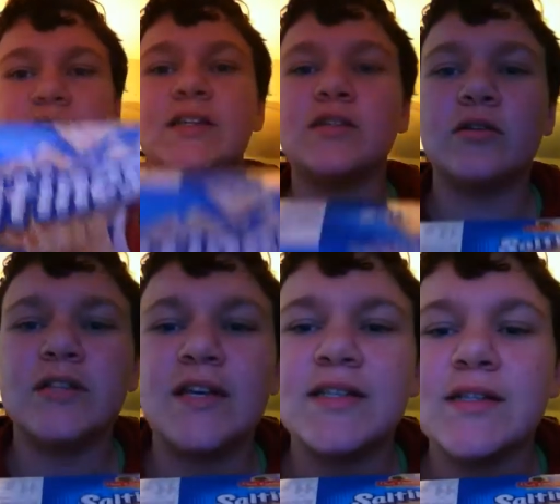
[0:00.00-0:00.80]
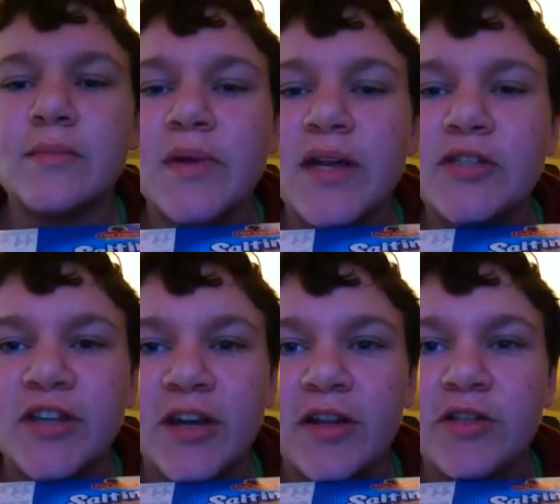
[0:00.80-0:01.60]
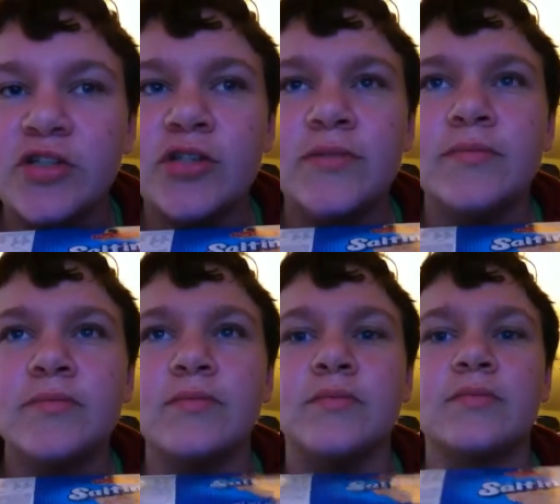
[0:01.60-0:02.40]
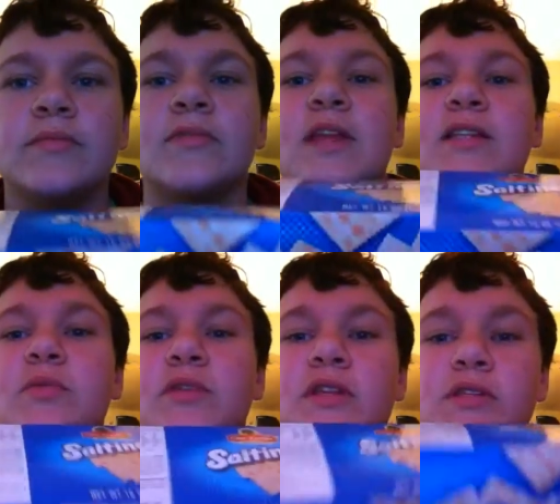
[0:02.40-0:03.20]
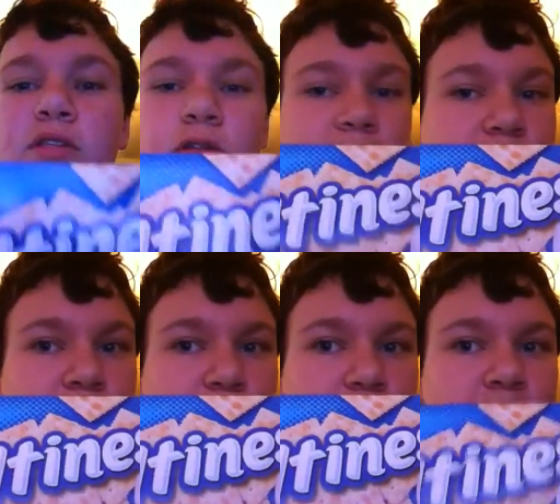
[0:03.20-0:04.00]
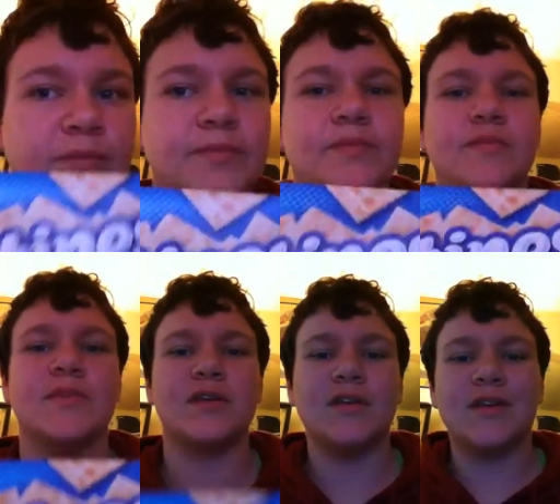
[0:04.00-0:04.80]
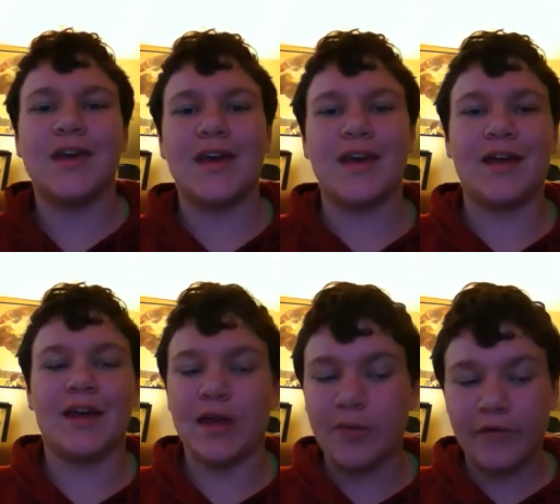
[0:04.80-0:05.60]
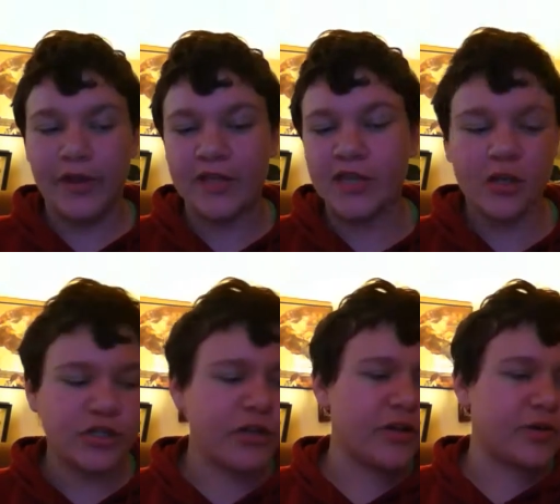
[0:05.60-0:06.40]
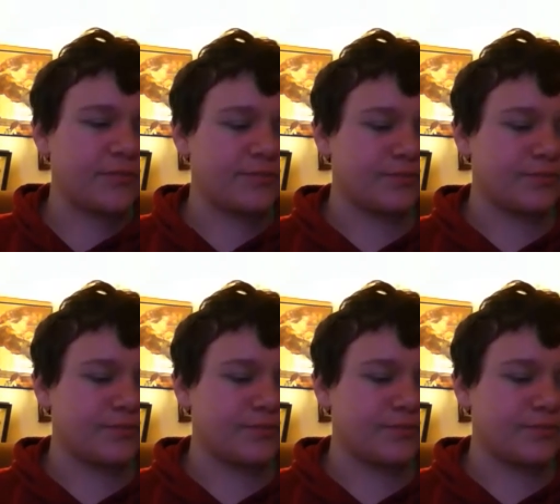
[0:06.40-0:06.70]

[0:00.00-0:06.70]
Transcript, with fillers: six saltines in a minute challenge. That's what these saltines are for. And I can't wait for that challenge either.